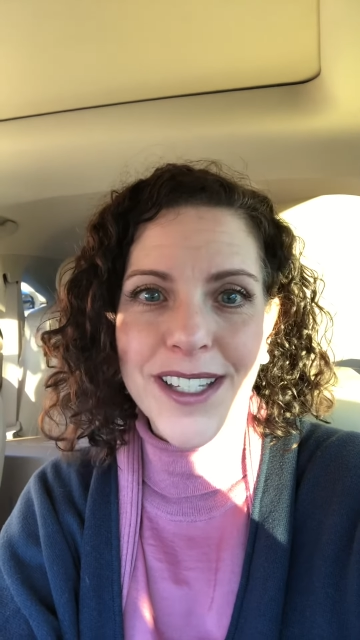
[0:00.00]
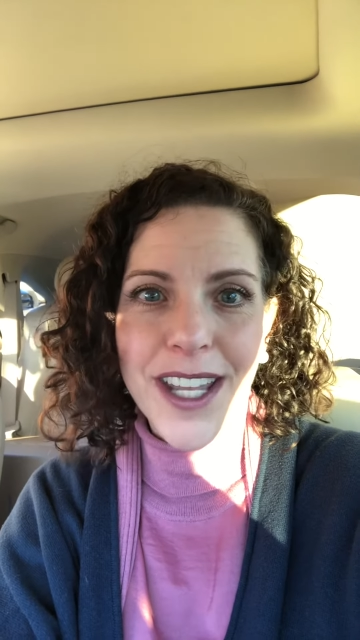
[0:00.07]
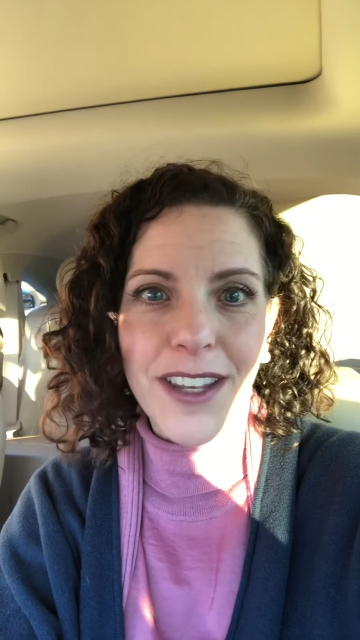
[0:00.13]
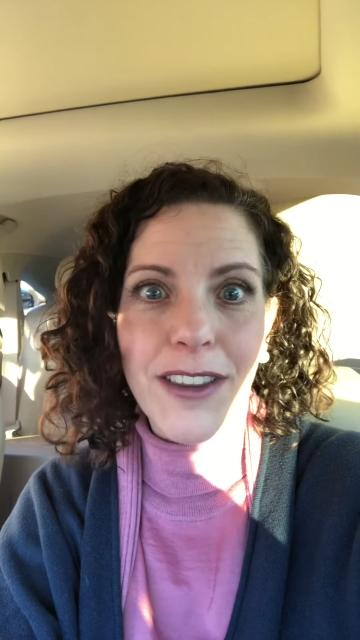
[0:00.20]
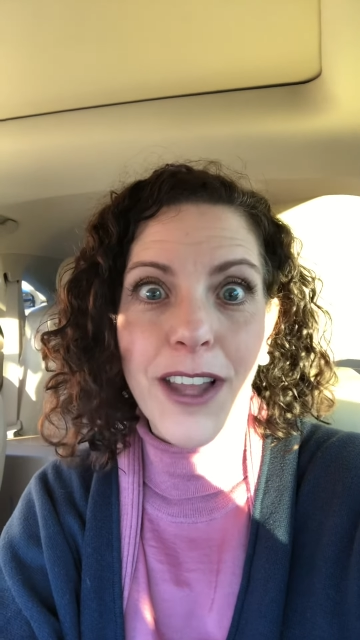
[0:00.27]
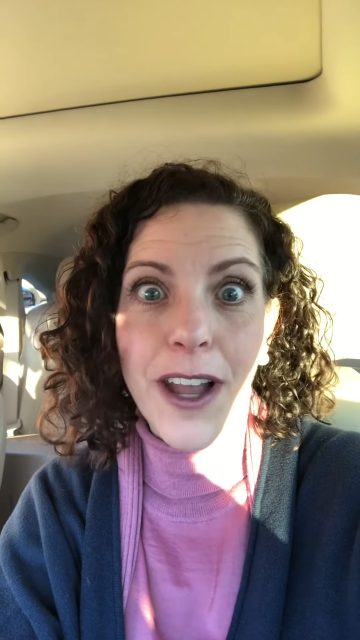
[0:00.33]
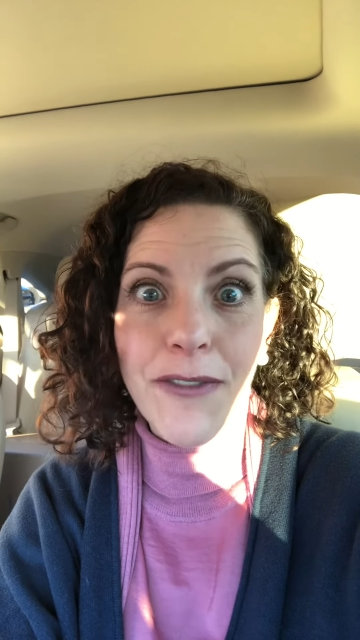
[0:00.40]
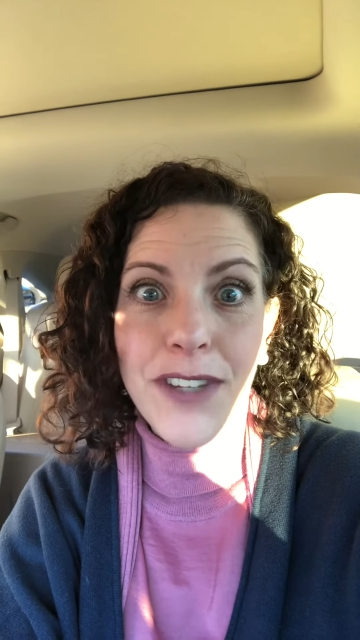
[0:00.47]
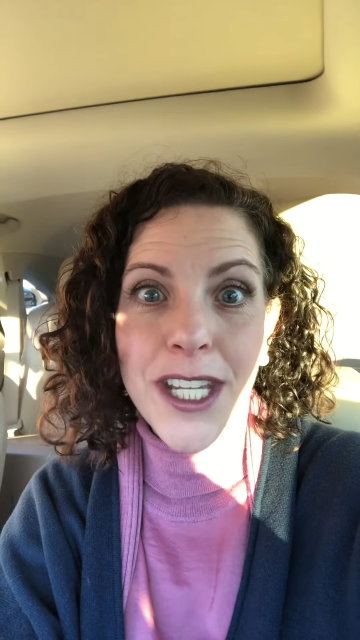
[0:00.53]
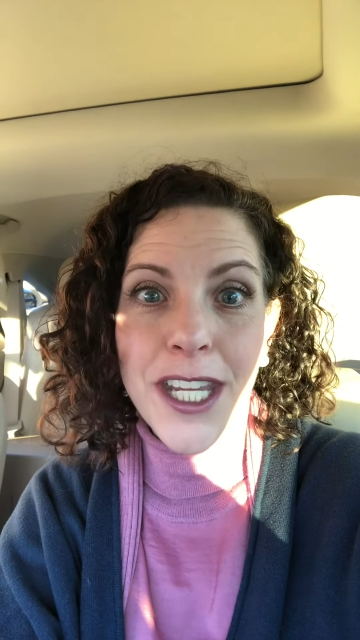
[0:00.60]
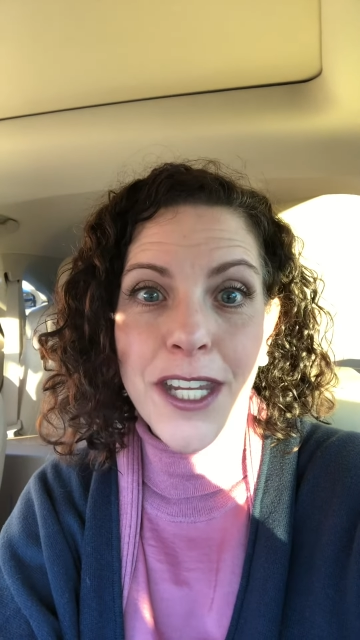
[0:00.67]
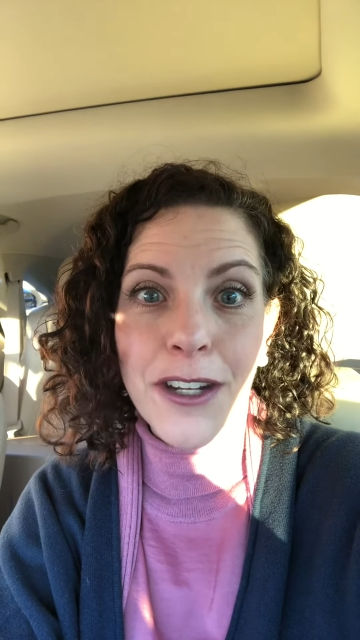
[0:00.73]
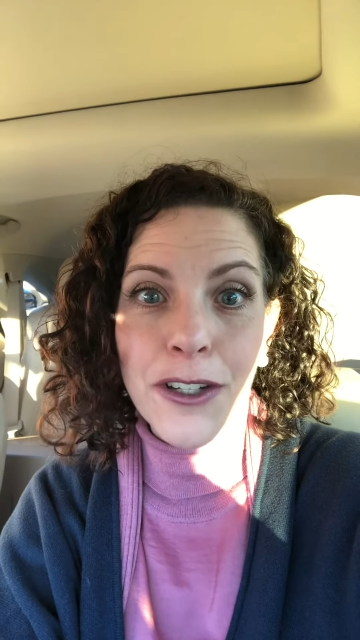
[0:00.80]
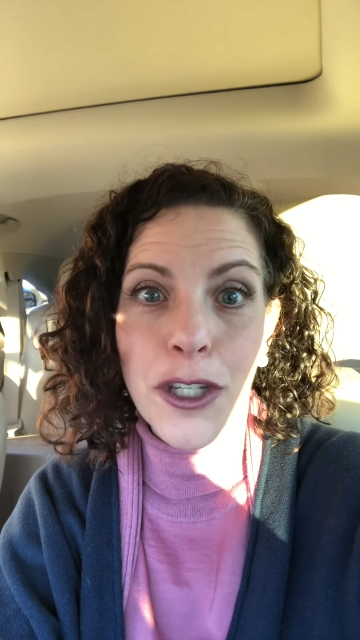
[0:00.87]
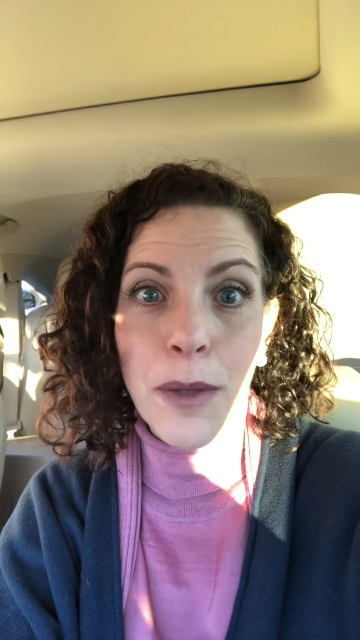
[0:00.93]
I'd love to
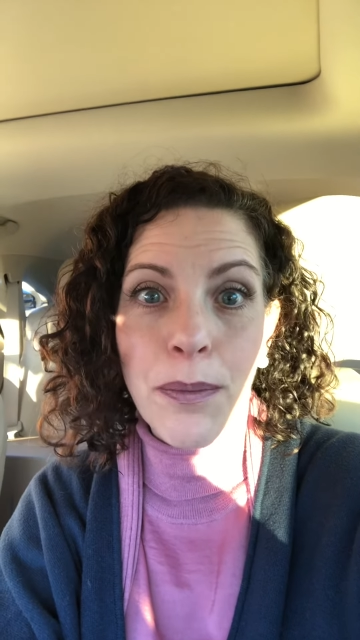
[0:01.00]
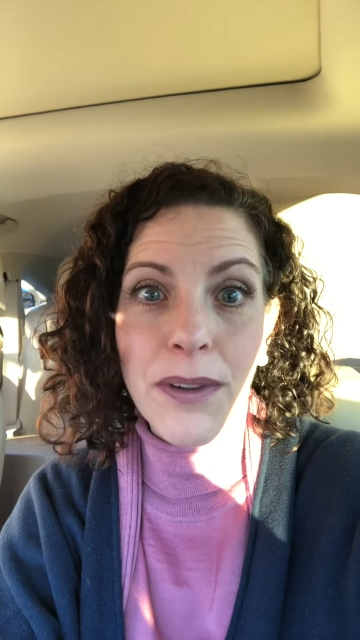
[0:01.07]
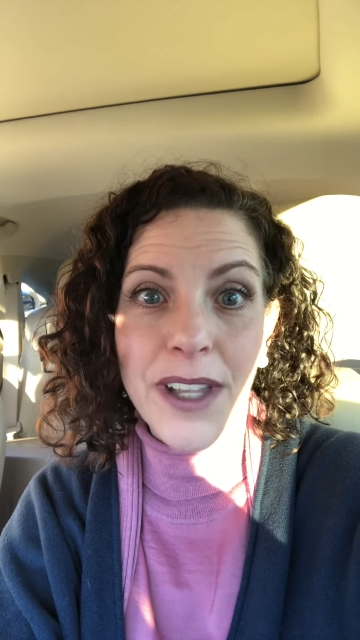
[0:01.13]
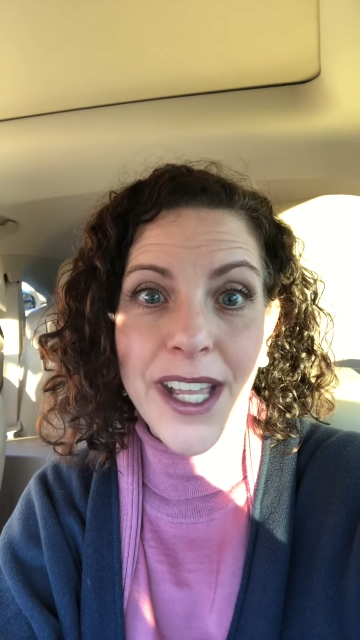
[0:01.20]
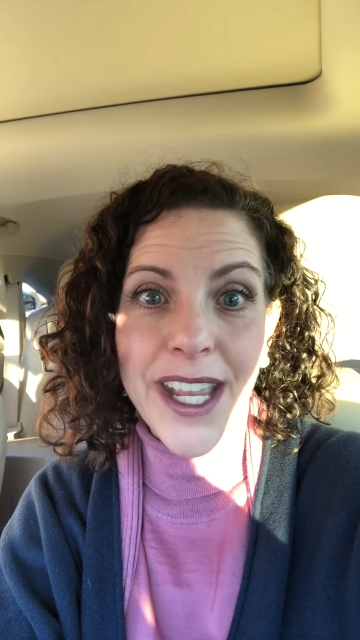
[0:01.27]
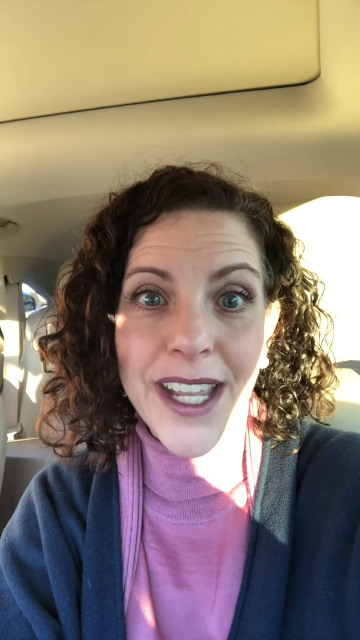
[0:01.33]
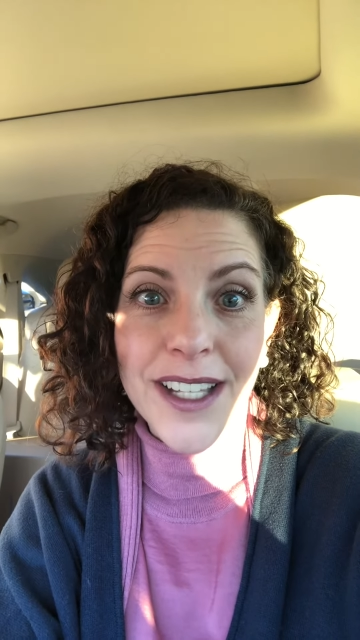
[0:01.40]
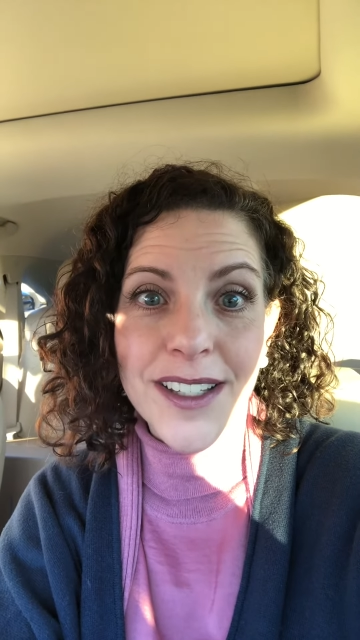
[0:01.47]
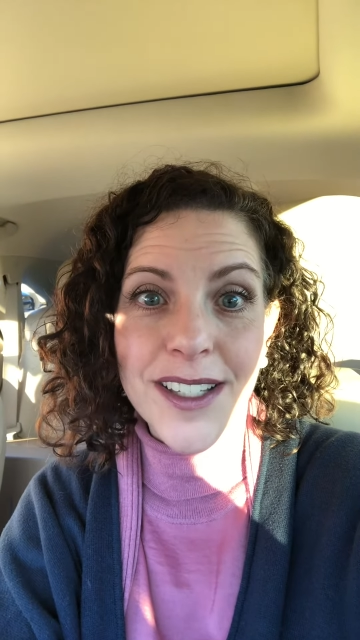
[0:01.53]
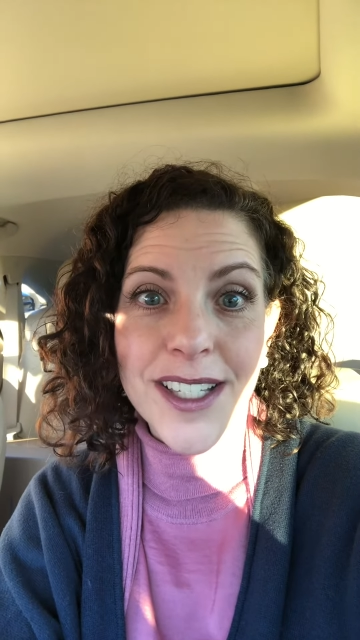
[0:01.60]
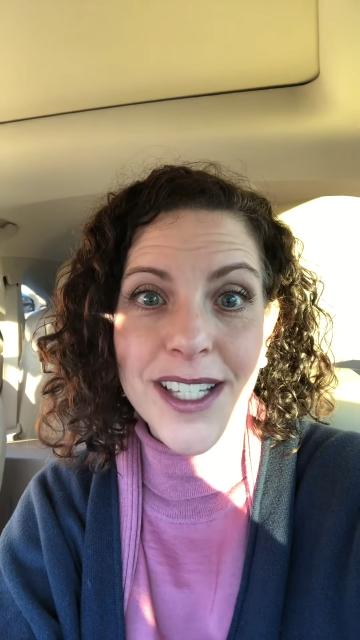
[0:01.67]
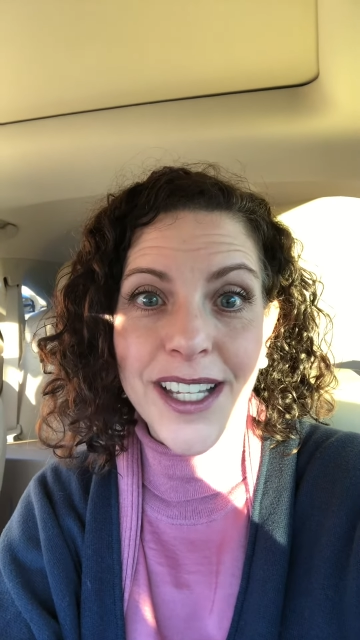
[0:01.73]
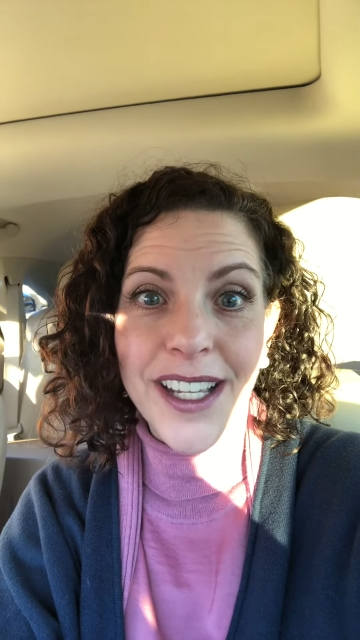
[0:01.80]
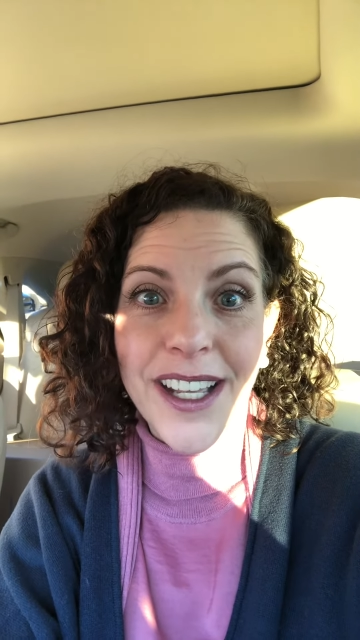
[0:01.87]
hear your plans.